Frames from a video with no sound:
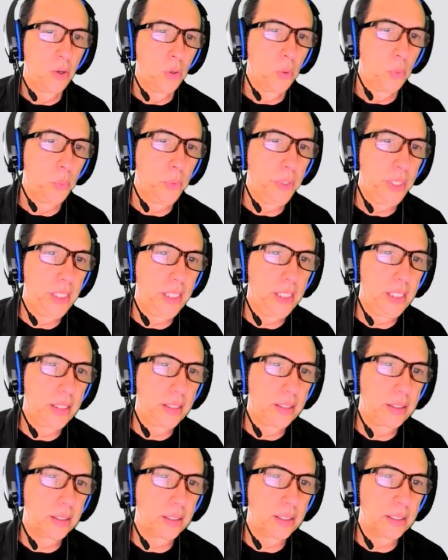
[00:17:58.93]
We need
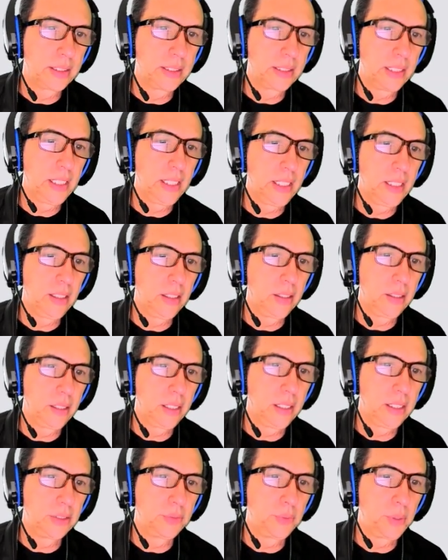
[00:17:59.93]
13
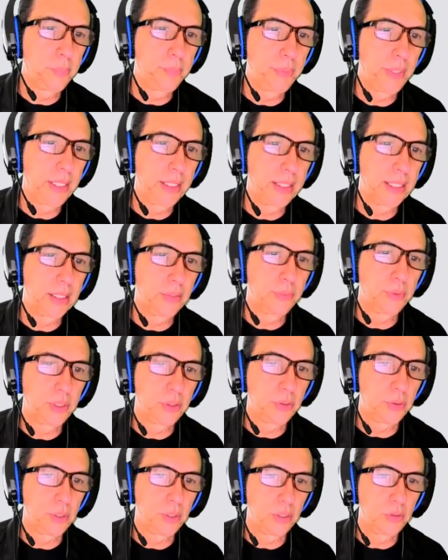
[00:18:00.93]
is repeated, we
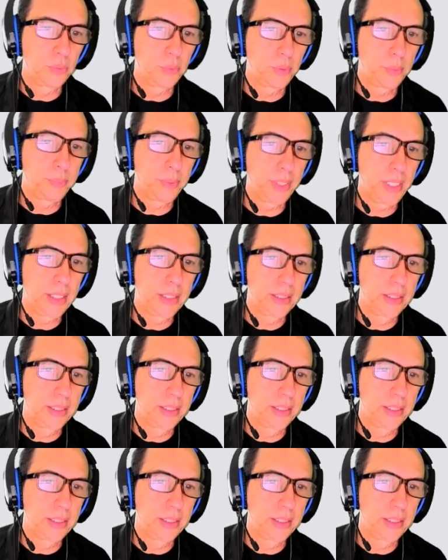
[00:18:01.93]
don't need to repeat.